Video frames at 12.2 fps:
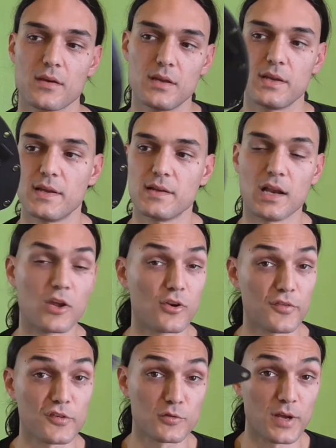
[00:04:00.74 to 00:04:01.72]
it had a lot
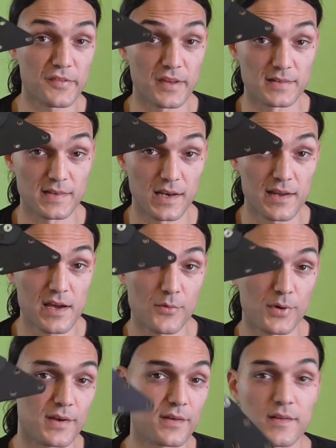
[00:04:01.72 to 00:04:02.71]
of stress until
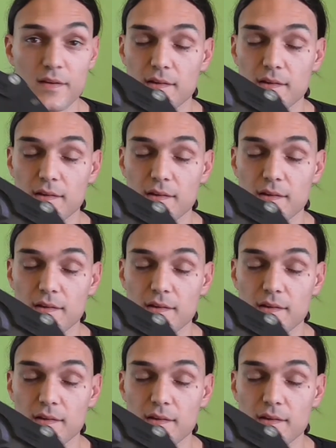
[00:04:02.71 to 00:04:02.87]
now, and